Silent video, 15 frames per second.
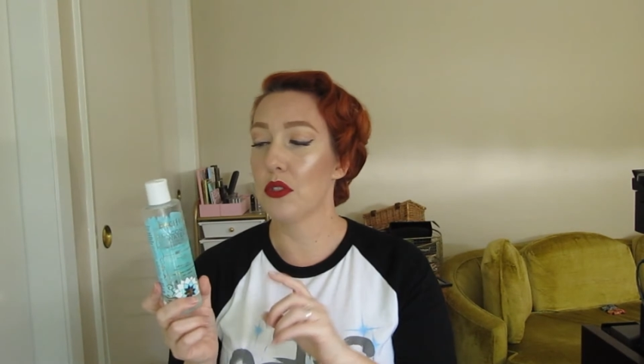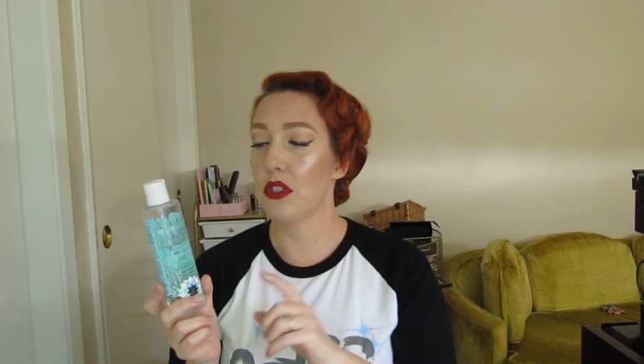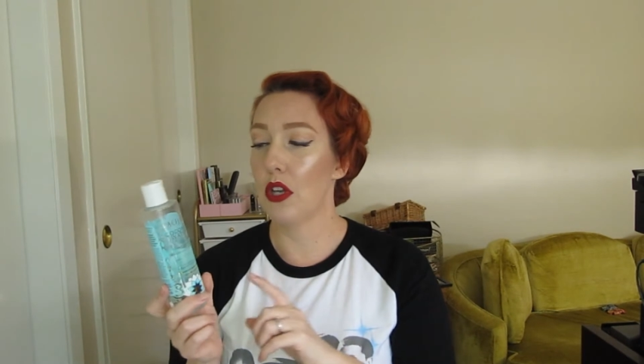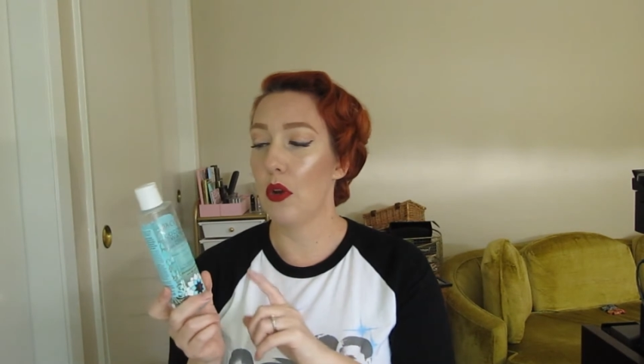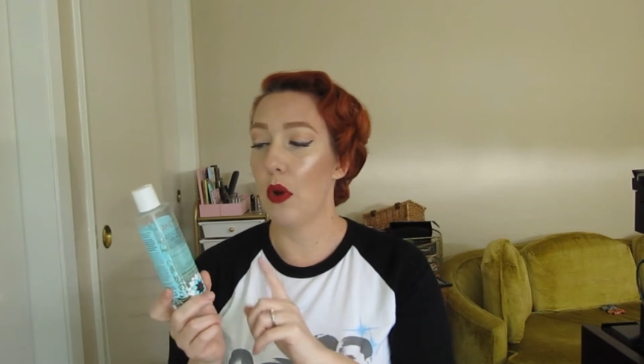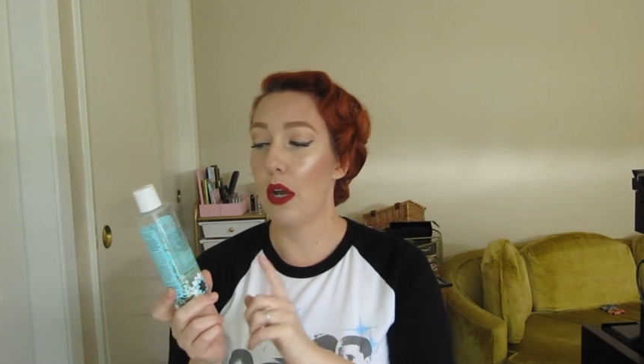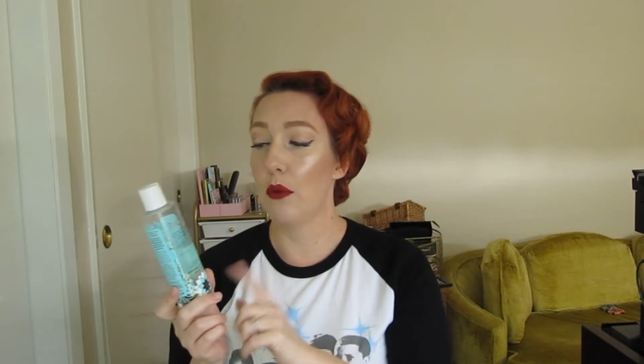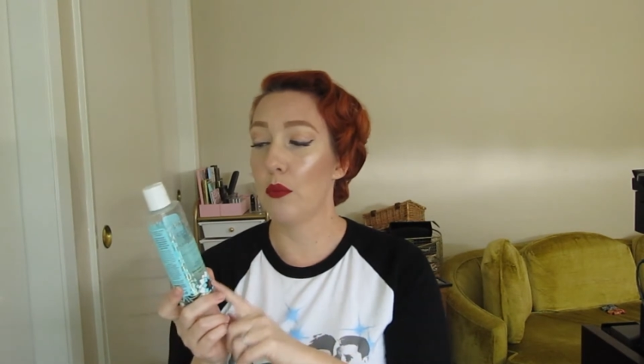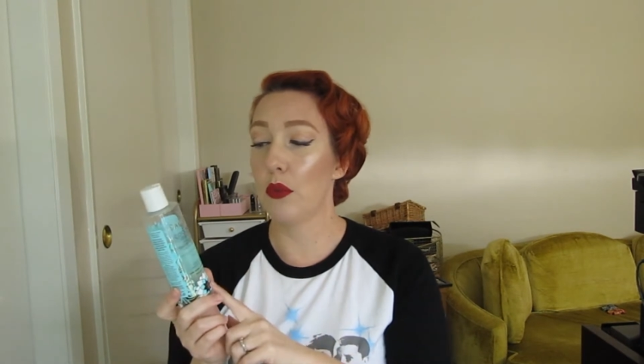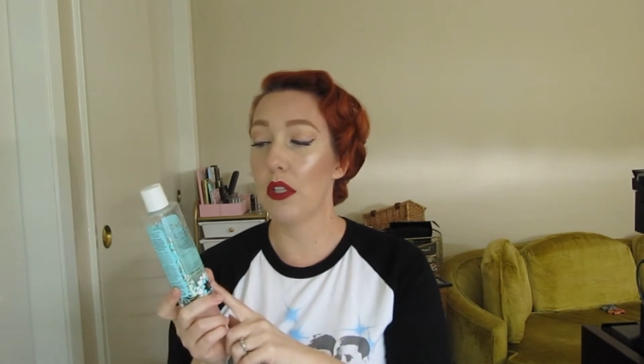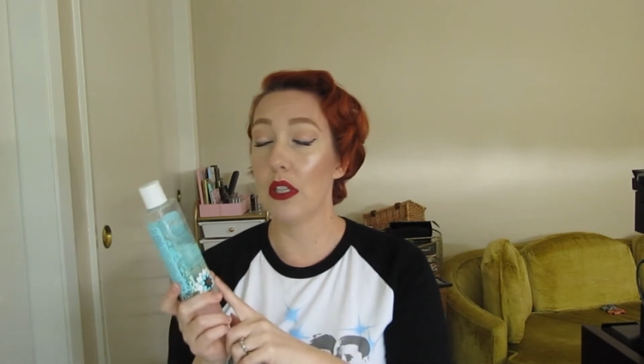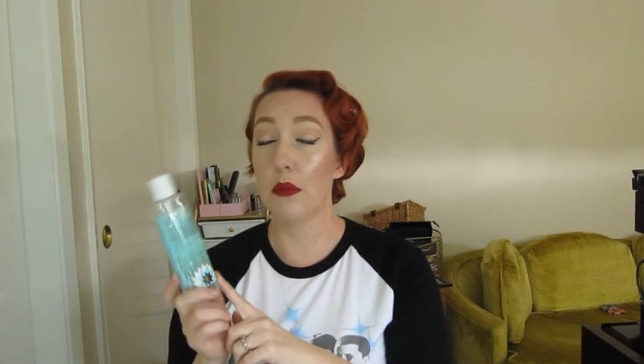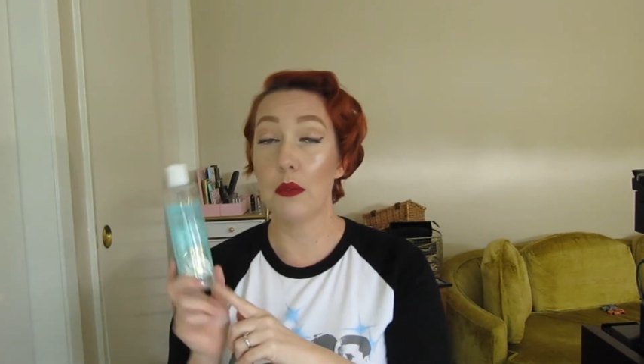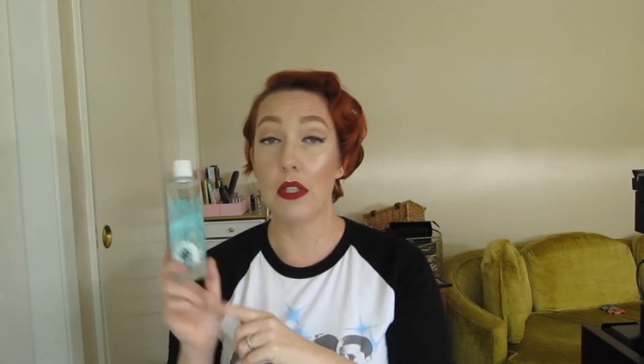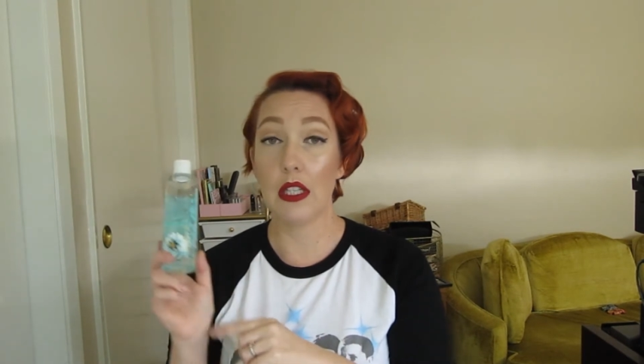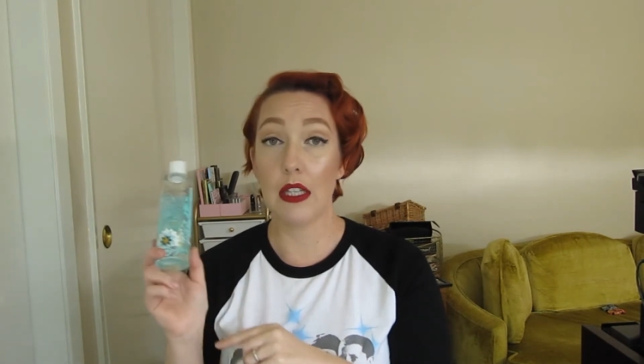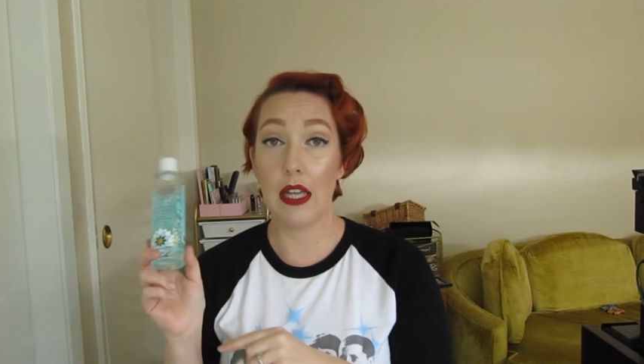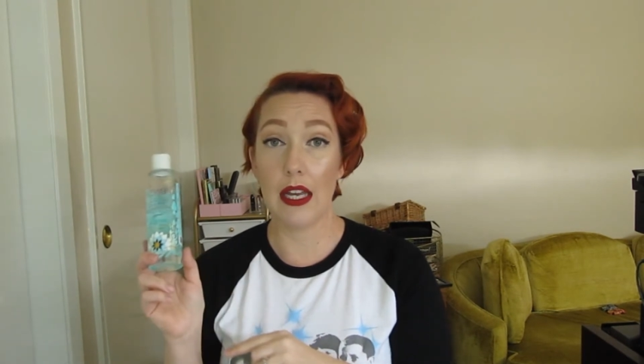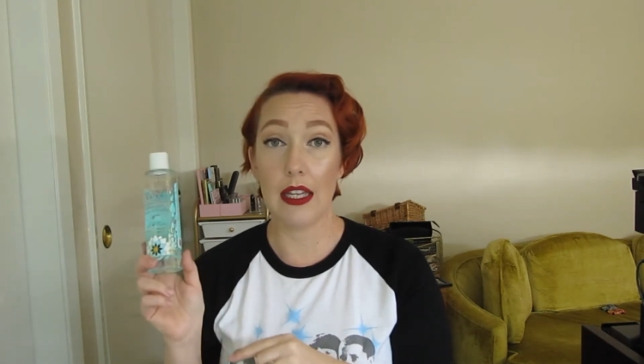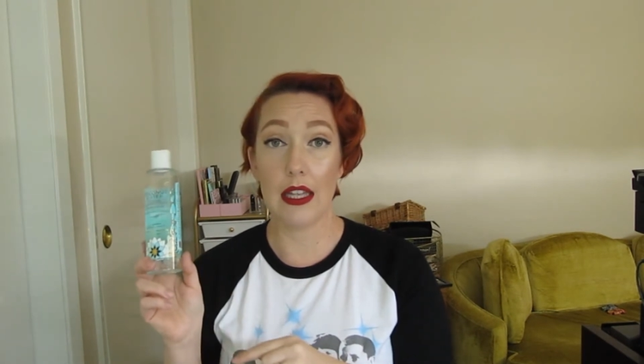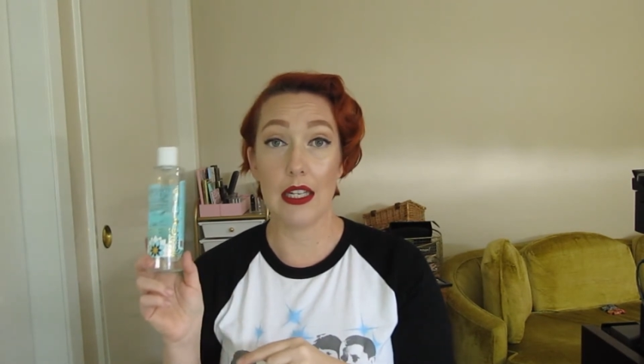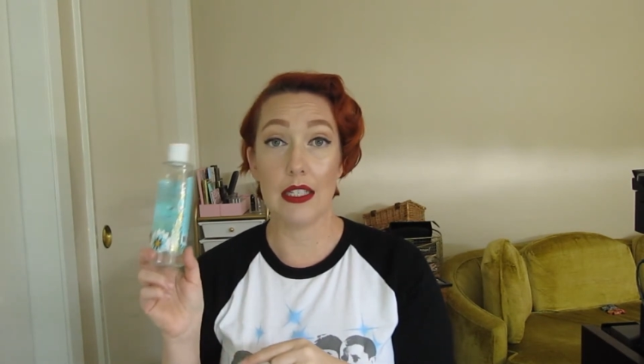So I really
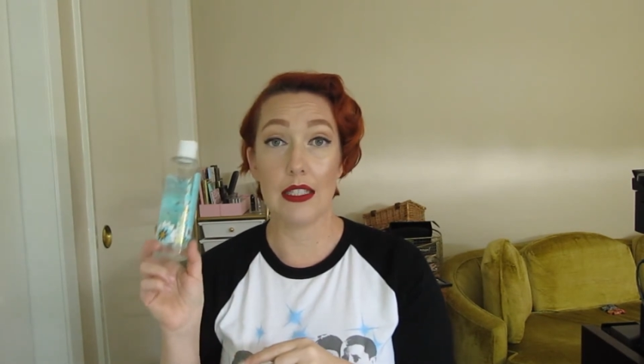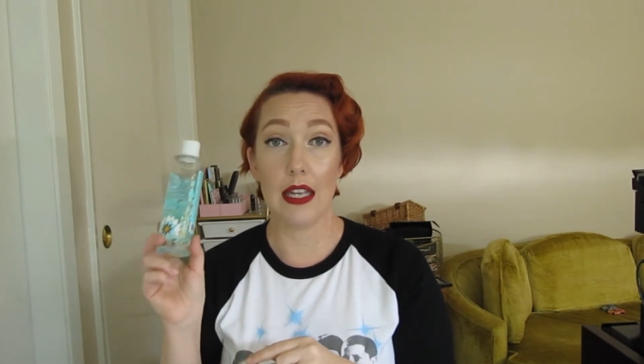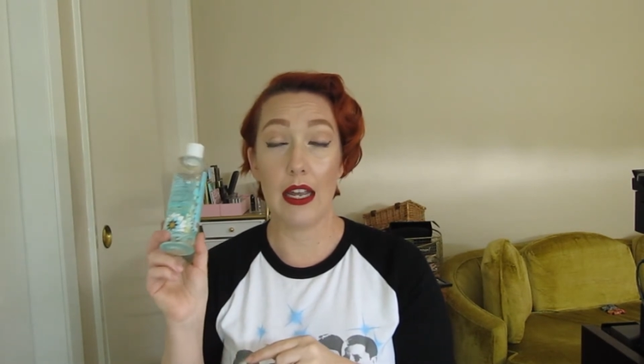like this.